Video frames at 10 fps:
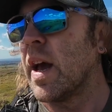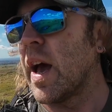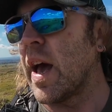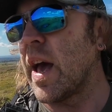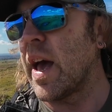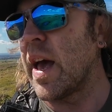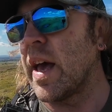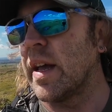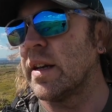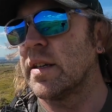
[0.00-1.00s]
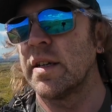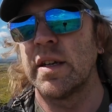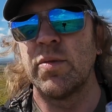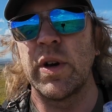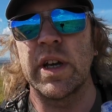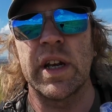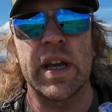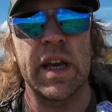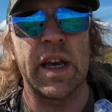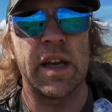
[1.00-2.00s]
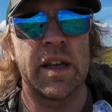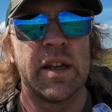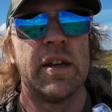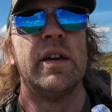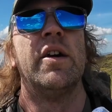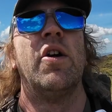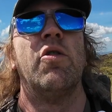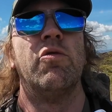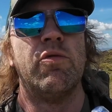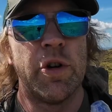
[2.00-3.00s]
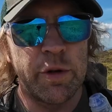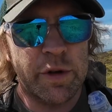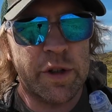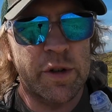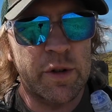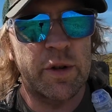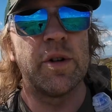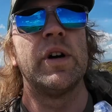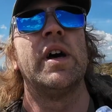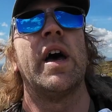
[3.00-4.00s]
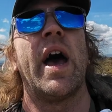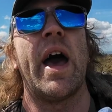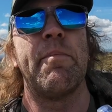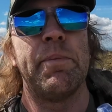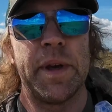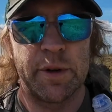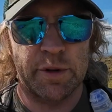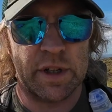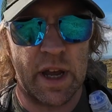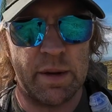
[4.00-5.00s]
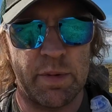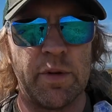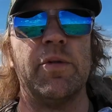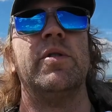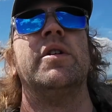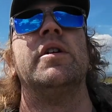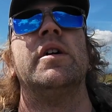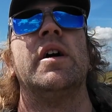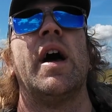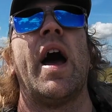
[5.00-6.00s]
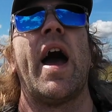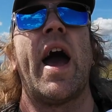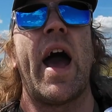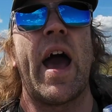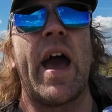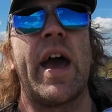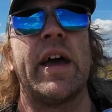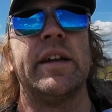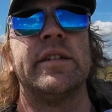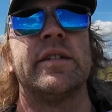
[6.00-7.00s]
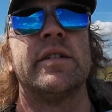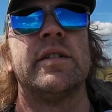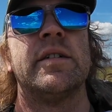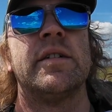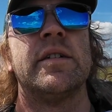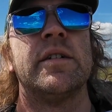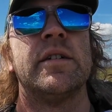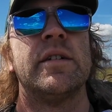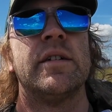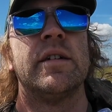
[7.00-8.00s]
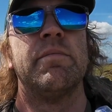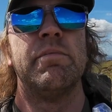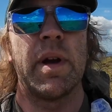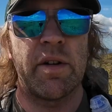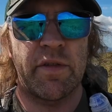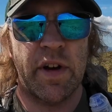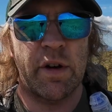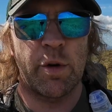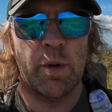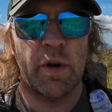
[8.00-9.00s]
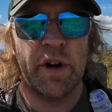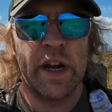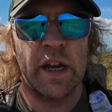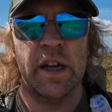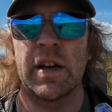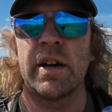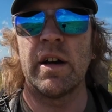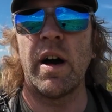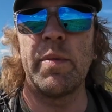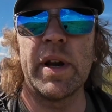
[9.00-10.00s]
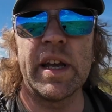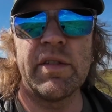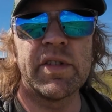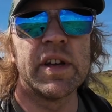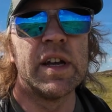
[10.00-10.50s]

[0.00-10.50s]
and we're going to hit Roos Tour and Middle Staple and Merivale Quarry, I believe,